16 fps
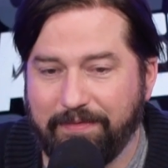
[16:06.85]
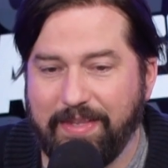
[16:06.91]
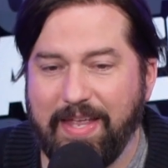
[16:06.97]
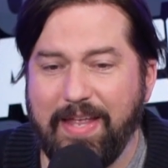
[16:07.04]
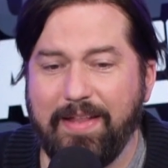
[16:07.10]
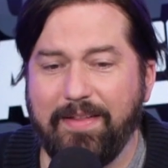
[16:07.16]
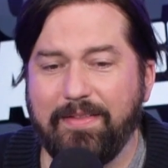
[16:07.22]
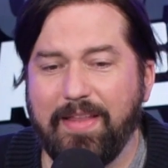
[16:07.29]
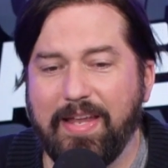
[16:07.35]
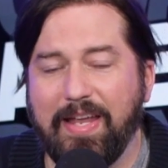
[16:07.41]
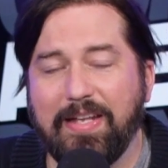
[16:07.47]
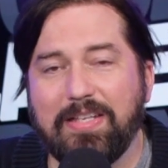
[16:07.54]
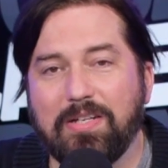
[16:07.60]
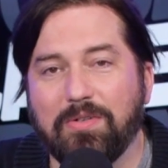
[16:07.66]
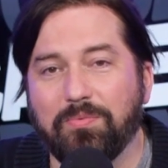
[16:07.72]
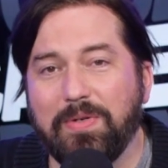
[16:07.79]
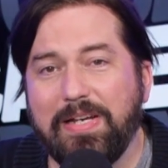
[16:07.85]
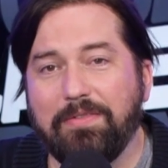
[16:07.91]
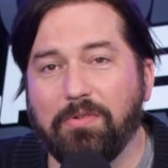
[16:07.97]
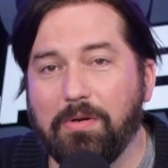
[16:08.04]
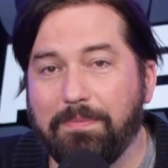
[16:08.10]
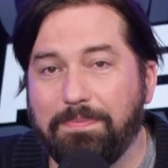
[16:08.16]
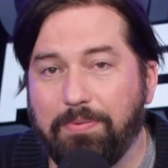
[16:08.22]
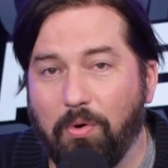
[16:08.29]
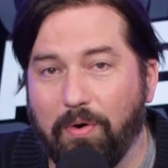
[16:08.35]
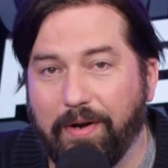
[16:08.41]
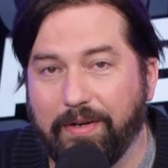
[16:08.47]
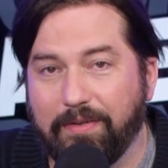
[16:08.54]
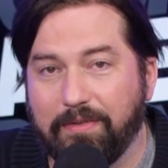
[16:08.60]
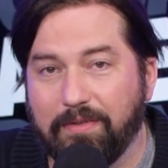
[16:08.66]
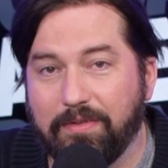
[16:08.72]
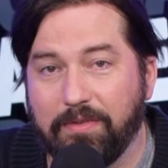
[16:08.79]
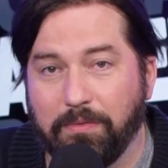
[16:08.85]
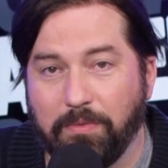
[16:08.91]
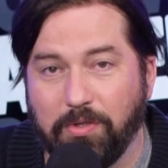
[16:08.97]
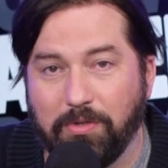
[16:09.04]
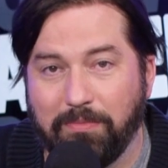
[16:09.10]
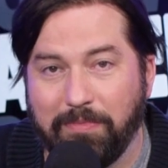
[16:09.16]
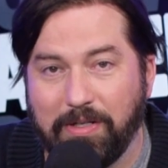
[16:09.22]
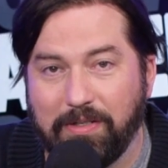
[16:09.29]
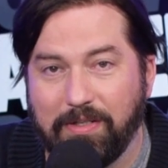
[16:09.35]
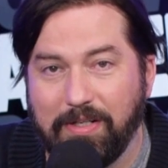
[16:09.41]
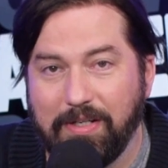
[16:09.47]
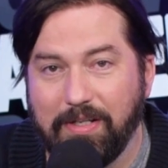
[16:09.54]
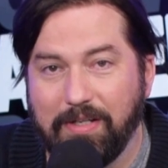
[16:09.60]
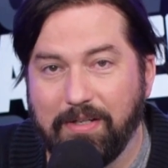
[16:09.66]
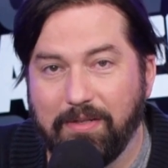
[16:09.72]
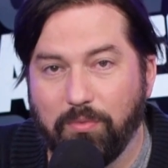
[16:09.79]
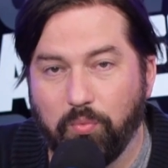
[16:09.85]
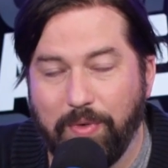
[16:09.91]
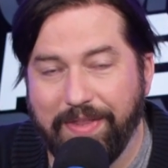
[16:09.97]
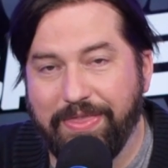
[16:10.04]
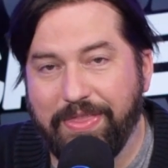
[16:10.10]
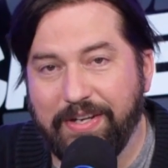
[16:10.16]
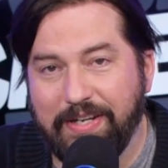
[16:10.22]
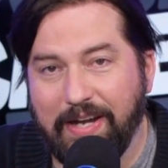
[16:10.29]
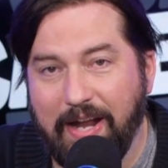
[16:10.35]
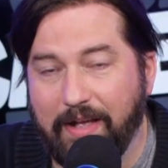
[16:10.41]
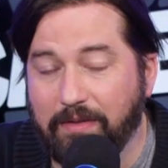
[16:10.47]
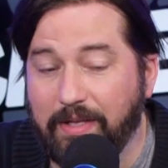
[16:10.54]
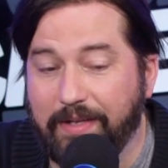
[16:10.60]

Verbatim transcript: Then they get to re-report the rumor with the denial.